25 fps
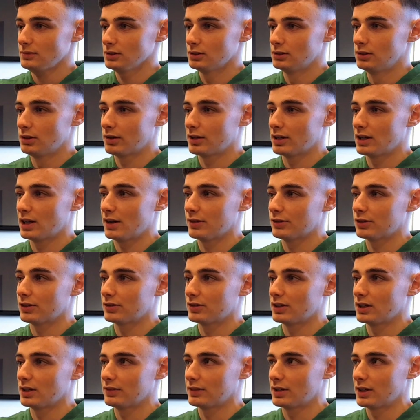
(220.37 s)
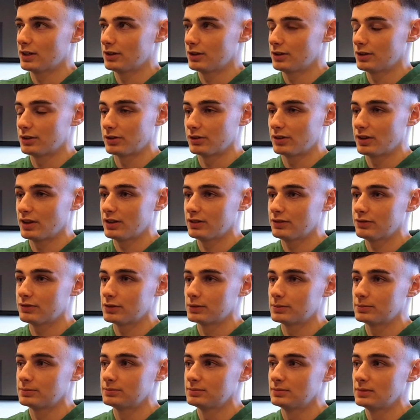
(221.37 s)
looking after yourself, getting yourself
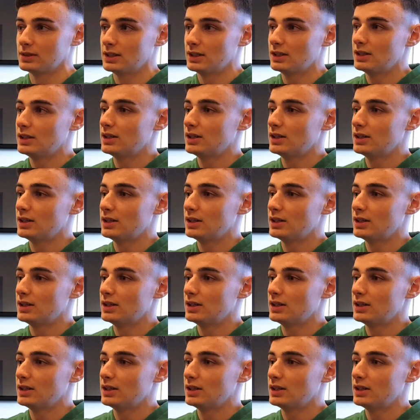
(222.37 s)
from